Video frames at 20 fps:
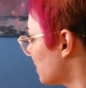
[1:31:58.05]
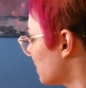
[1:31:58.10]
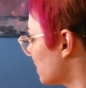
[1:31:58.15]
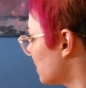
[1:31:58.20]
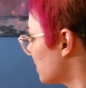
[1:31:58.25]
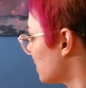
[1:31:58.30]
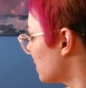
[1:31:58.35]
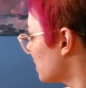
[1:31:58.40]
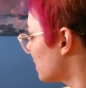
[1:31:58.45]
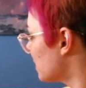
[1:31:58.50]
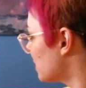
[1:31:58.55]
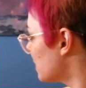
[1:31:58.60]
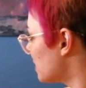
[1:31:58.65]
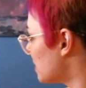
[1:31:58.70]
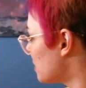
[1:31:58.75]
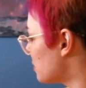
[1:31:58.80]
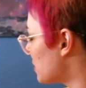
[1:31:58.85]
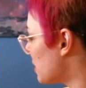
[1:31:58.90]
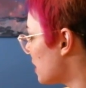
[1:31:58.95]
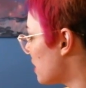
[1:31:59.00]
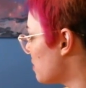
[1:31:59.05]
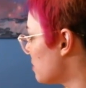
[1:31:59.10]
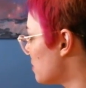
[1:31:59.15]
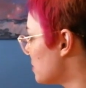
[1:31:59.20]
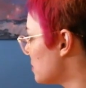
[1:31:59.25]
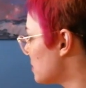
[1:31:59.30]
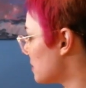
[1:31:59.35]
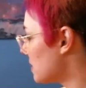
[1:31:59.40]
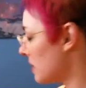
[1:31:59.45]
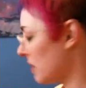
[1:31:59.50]
Sometimes
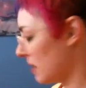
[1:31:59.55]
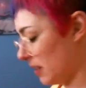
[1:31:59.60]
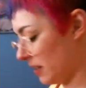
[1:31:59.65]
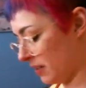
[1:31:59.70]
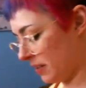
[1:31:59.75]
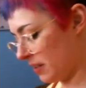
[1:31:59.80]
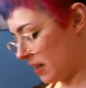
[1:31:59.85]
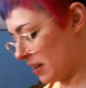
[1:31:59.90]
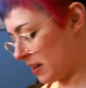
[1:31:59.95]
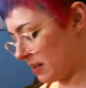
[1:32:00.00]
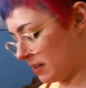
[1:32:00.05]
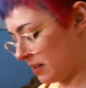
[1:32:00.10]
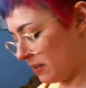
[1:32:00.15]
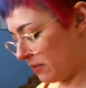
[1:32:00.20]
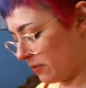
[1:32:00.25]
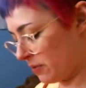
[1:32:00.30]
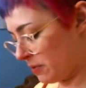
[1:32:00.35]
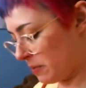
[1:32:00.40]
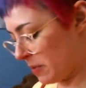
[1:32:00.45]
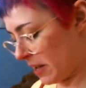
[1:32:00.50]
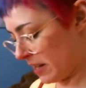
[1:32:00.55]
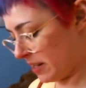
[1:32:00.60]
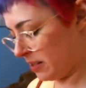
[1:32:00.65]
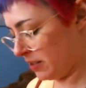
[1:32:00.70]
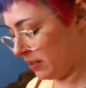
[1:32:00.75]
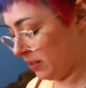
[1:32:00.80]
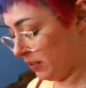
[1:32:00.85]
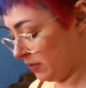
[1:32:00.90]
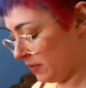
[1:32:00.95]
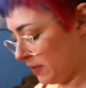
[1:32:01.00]
a lot of different patterns
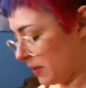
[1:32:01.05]
very